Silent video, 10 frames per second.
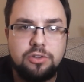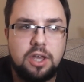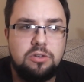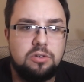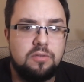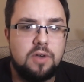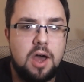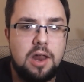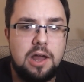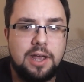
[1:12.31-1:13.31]
a lot of taste of
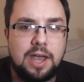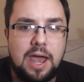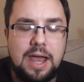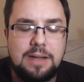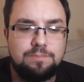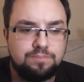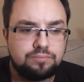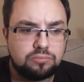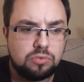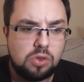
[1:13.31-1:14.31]
uh, like a
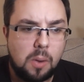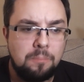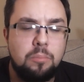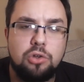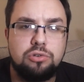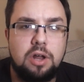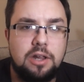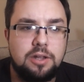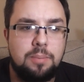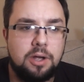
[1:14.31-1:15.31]

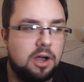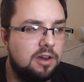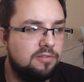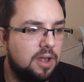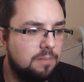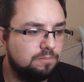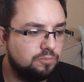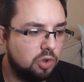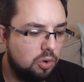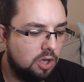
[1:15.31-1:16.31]
mozzarella dipper kind of thing,
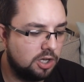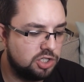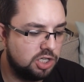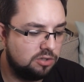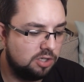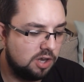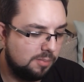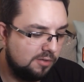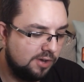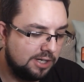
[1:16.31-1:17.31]
or like a cheesy
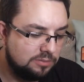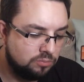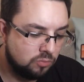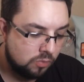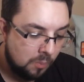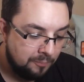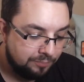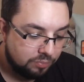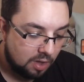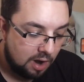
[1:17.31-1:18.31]
dipper thing.
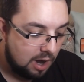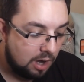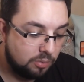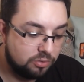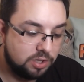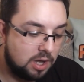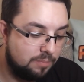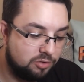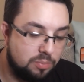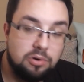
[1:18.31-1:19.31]
Uh, I will say
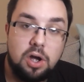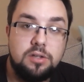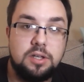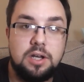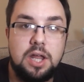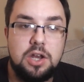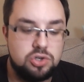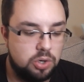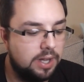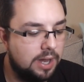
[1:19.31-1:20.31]
I'm surprisingly
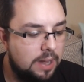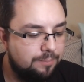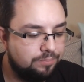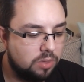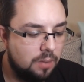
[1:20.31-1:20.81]
enjoying it.